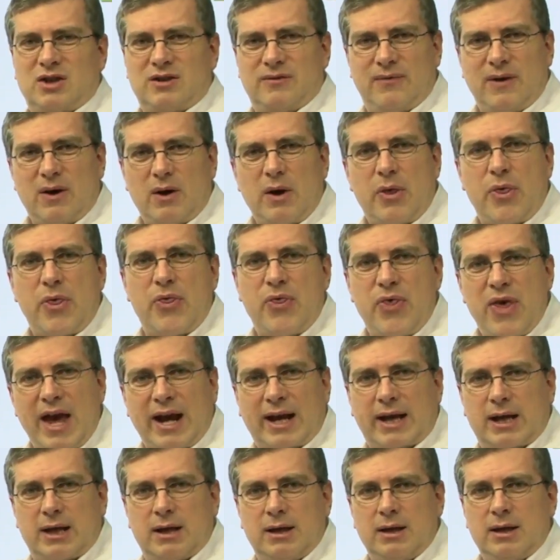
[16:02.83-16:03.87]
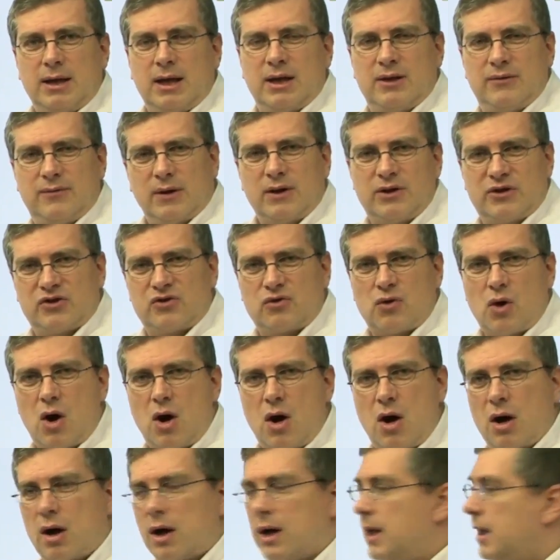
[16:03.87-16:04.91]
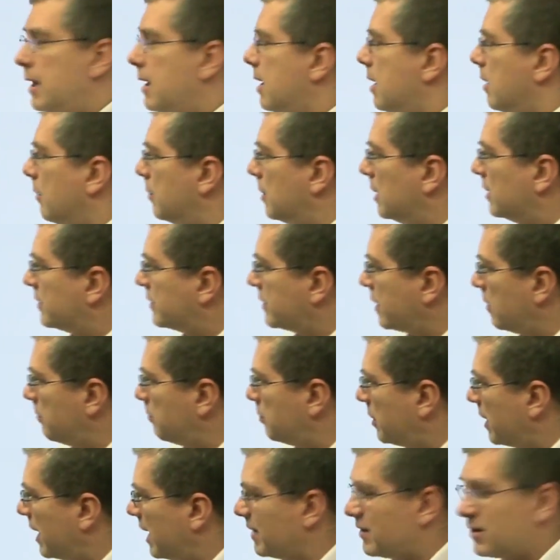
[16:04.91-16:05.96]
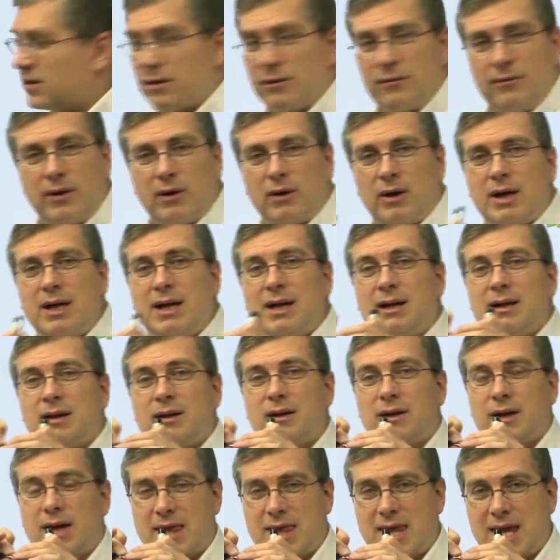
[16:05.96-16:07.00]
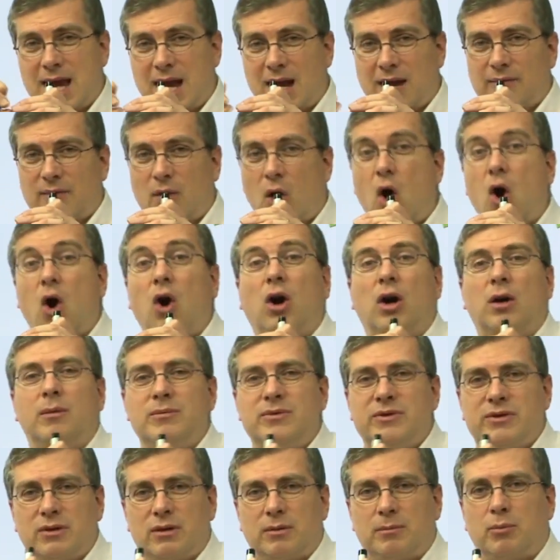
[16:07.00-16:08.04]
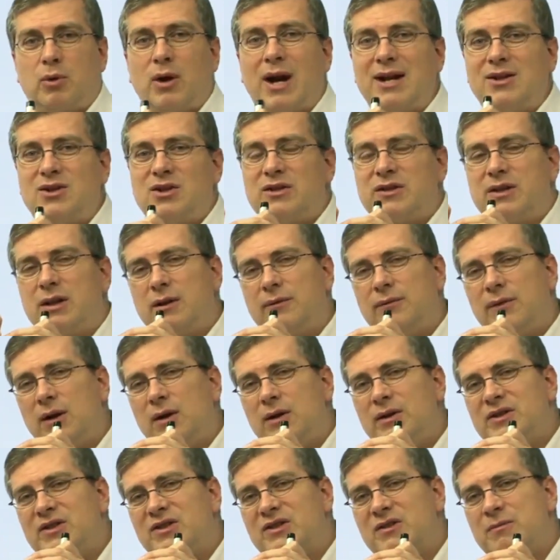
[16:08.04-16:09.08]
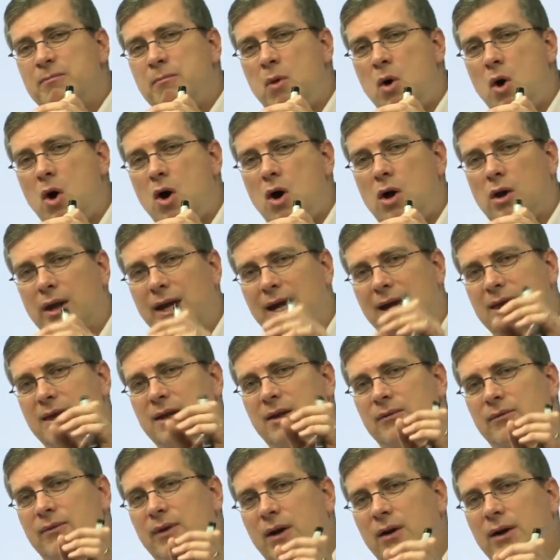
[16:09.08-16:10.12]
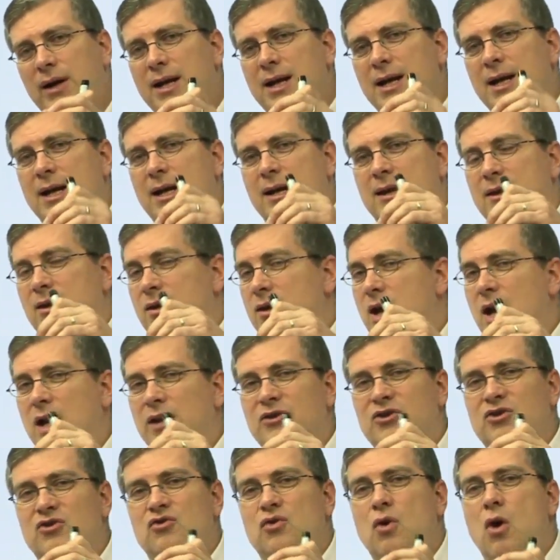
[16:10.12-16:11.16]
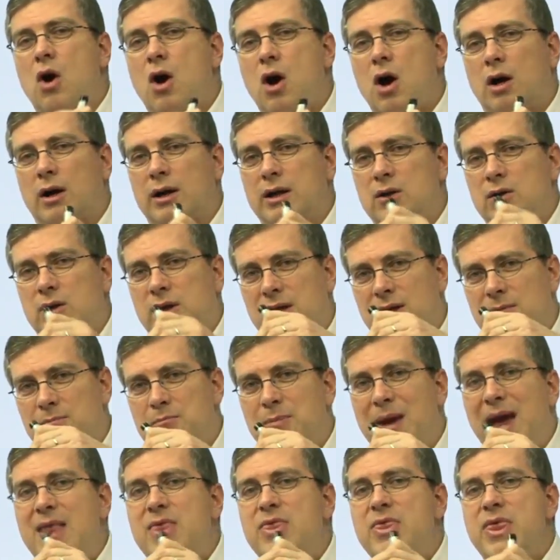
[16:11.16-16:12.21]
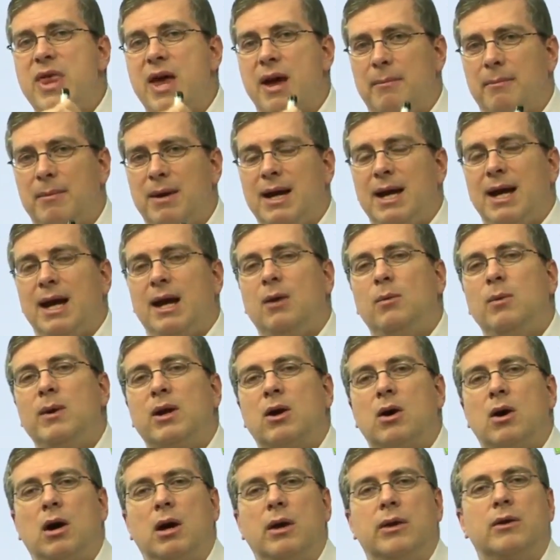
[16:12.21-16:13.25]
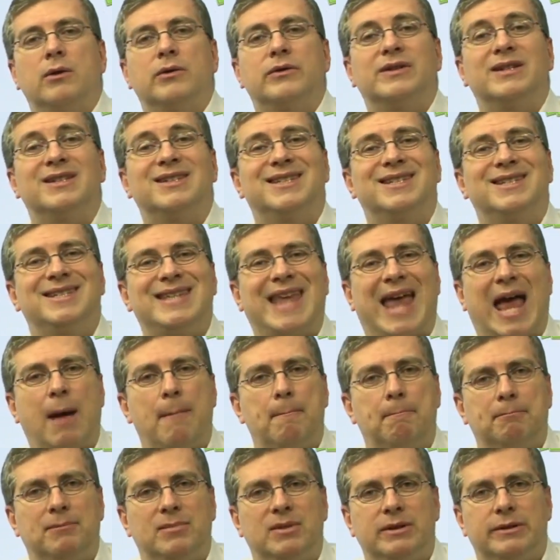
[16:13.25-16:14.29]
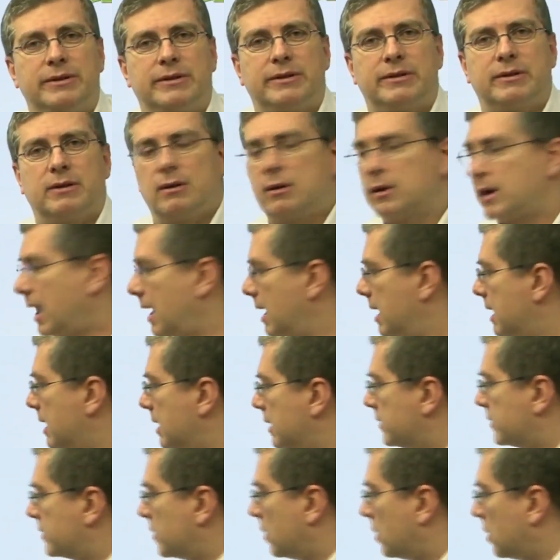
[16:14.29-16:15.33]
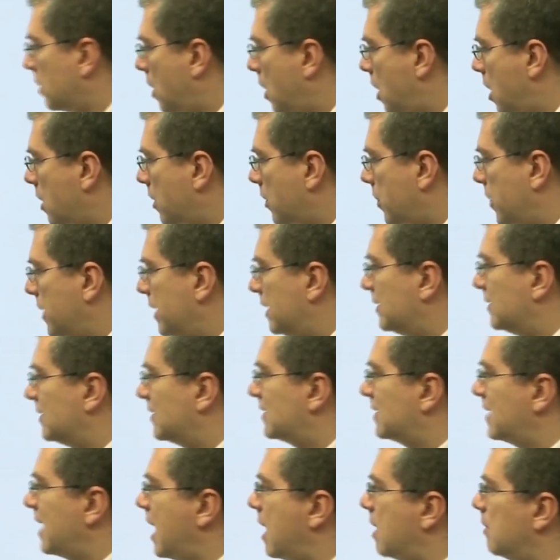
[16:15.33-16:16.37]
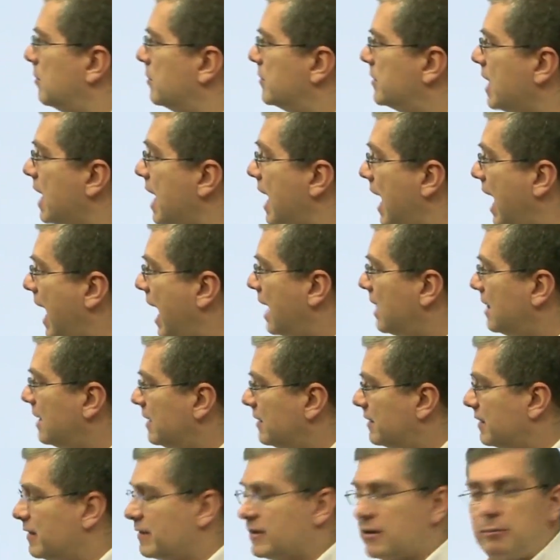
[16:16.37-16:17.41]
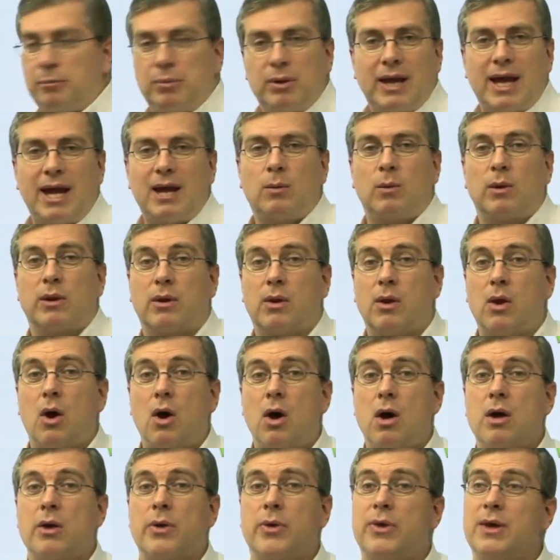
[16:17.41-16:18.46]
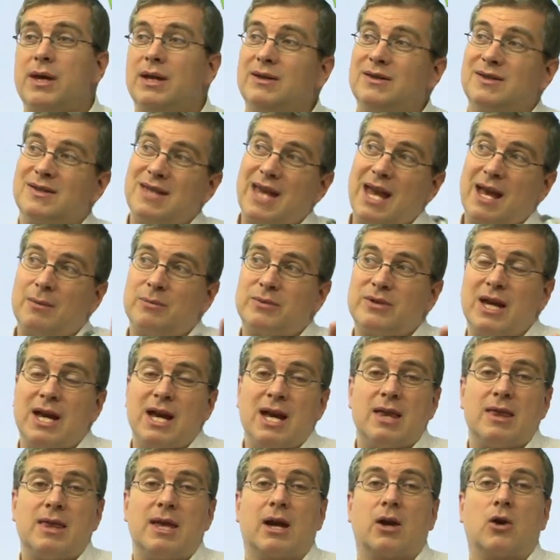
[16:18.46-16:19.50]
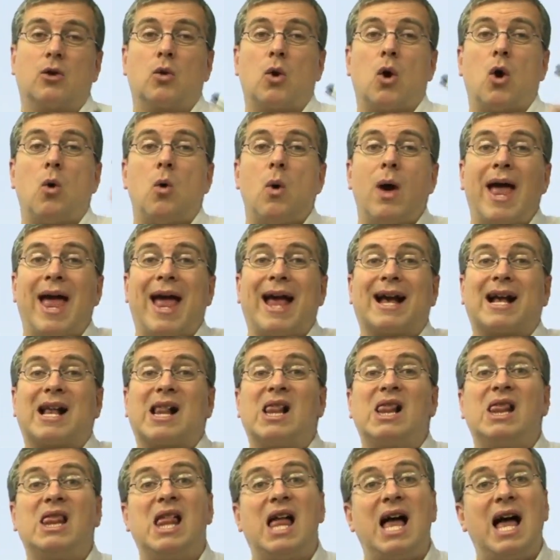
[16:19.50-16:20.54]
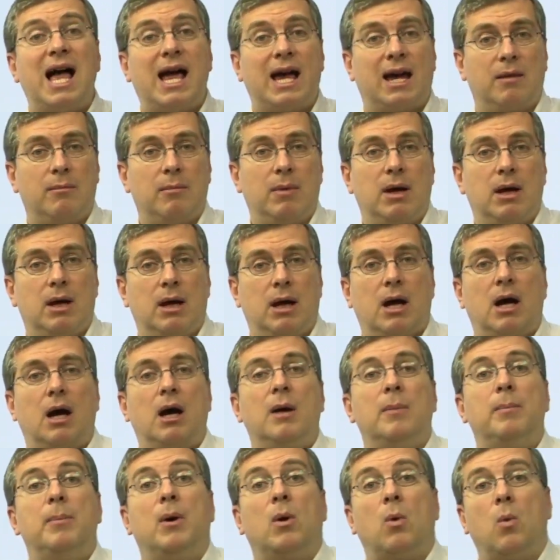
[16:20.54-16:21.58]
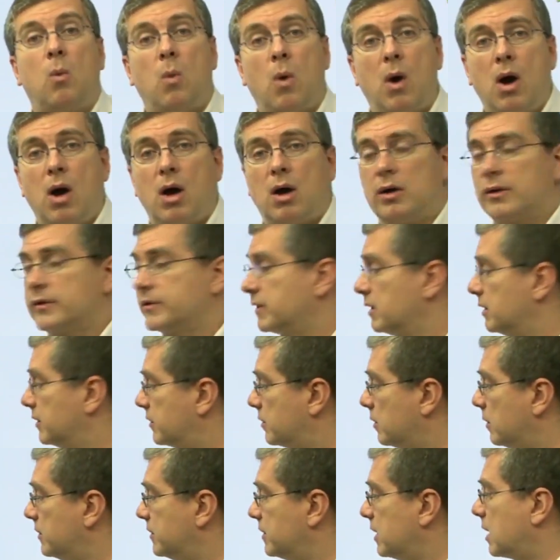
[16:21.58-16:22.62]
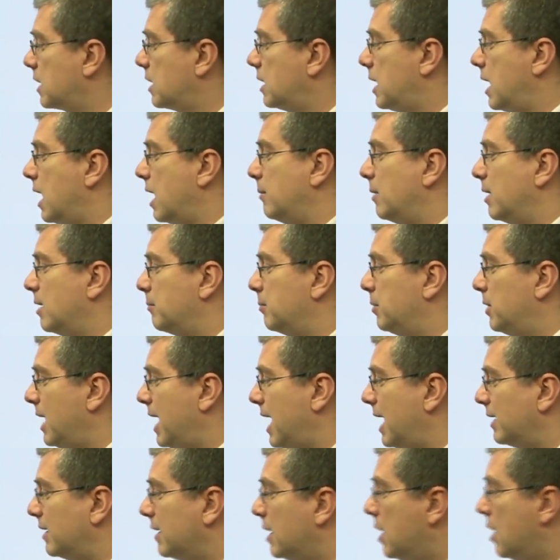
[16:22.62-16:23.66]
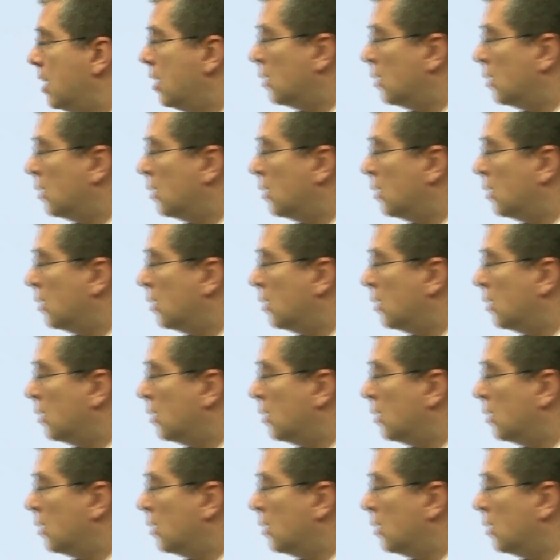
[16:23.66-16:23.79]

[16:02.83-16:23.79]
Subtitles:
It's very thick and it's very strong. But some plants are they have arms or branches that are very small and they're not strong. You can bend them. And we call those stems, okay? So long, thin stems. And this is a plant with long, thin stems that grow and climb up walls. So it's a climbing plant.